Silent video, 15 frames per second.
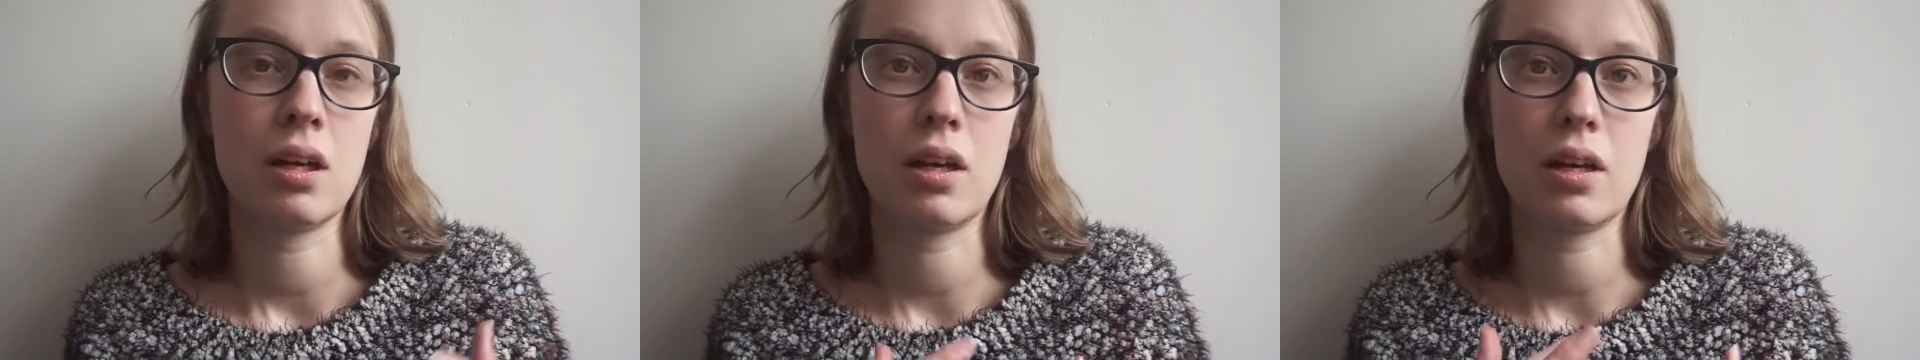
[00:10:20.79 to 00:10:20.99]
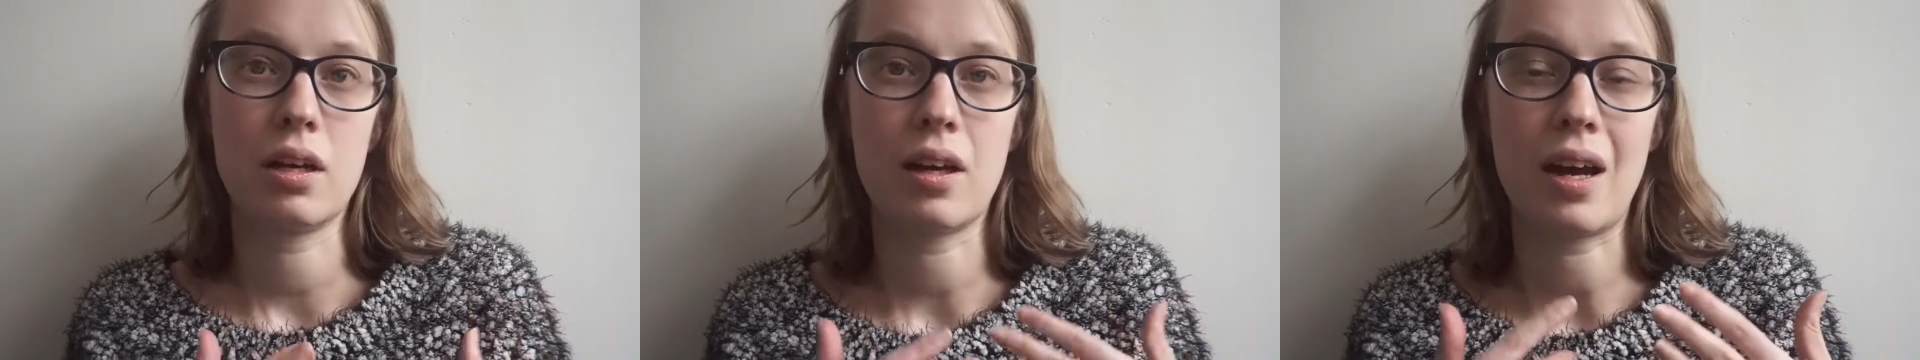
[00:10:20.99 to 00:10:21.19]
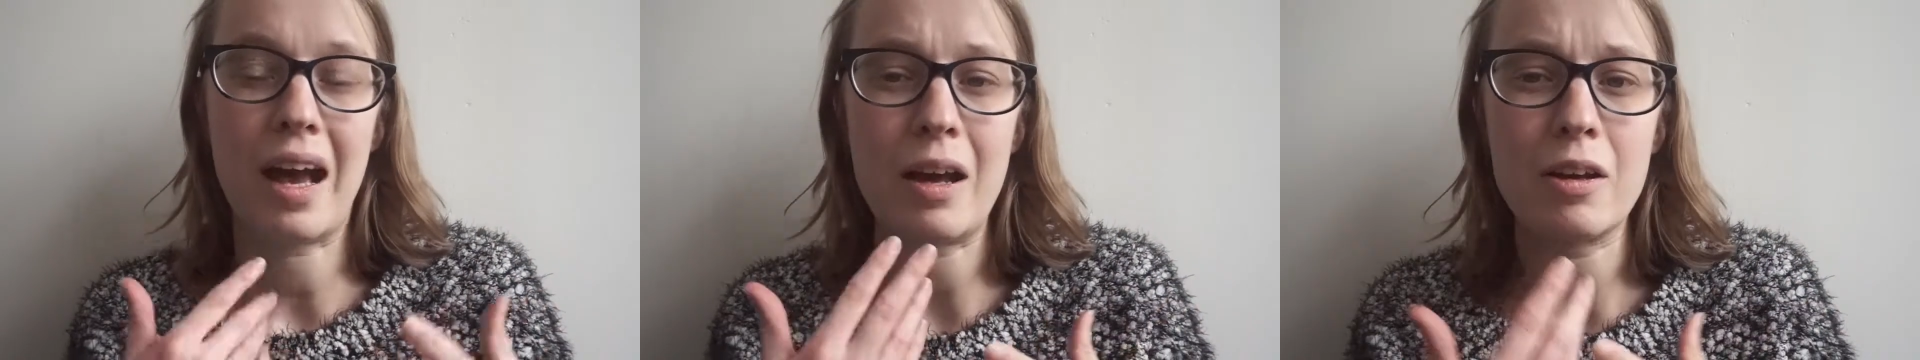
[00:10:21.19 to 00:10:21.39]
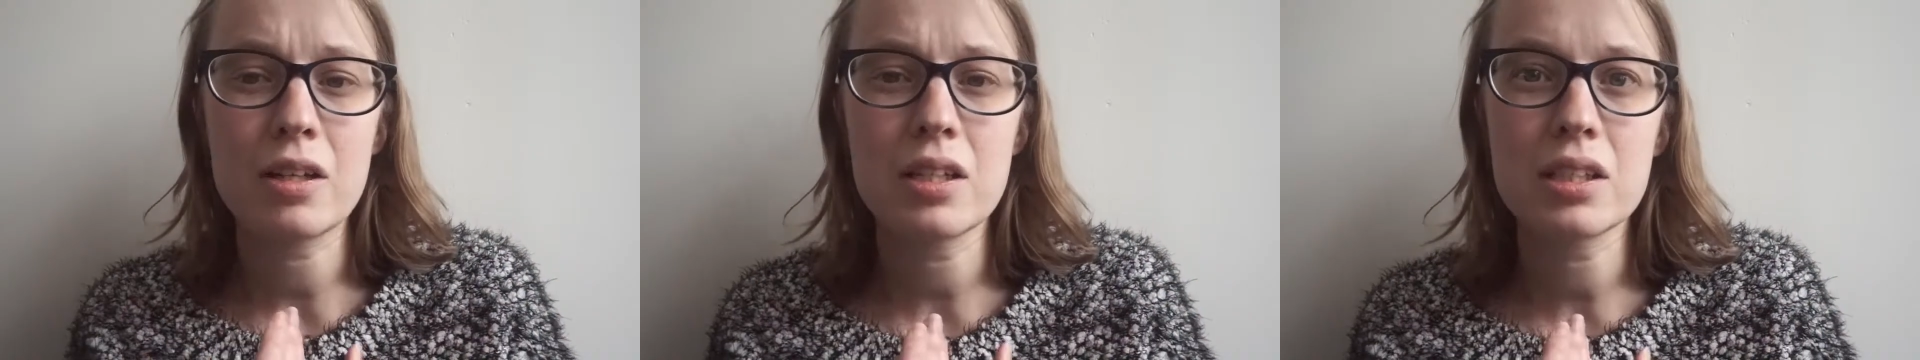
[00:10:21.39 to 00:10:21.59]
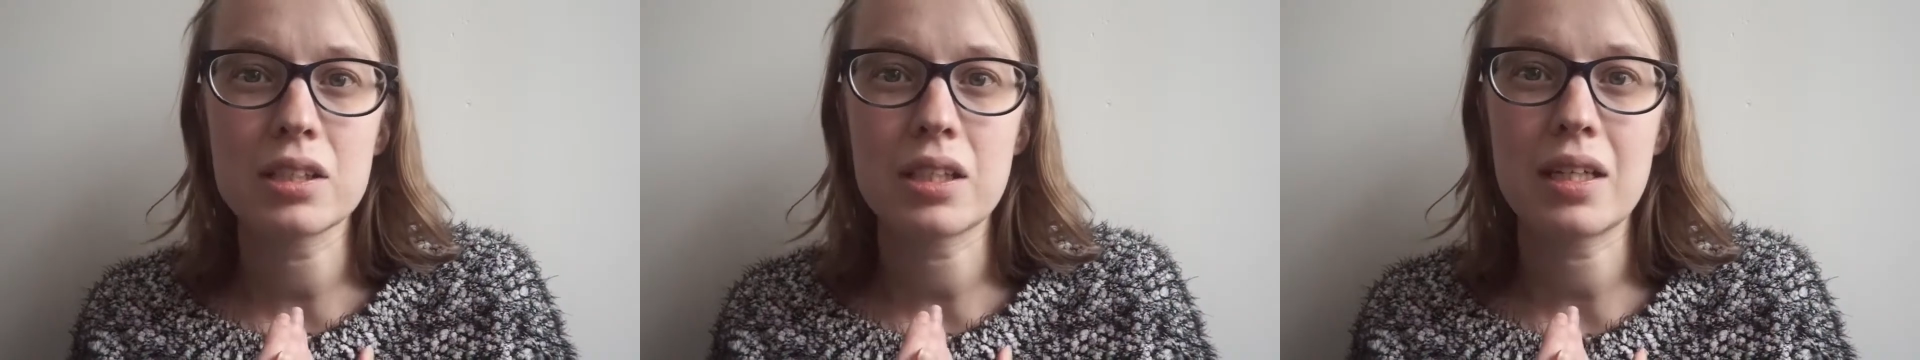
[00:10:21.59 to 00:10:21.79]
how do
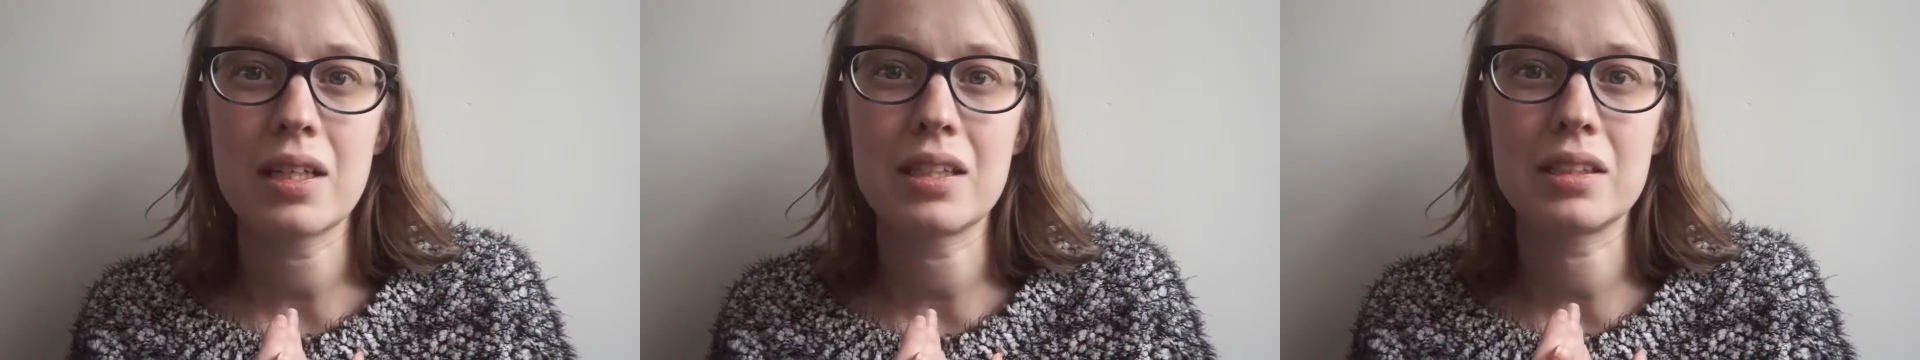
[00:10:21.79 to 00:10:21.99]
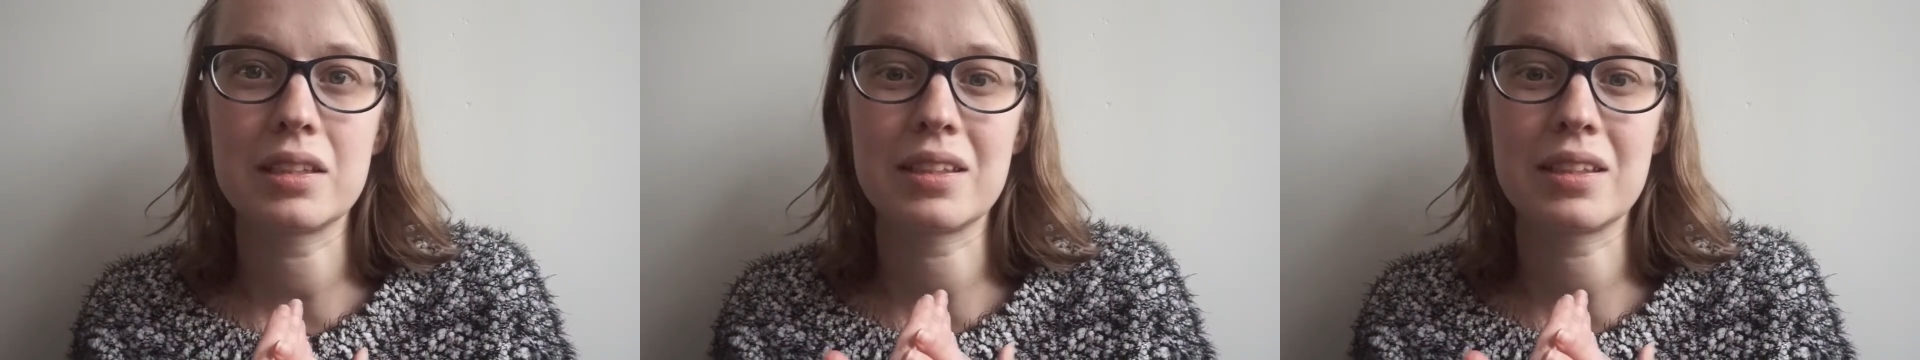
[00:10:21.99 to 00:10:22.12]
you say it,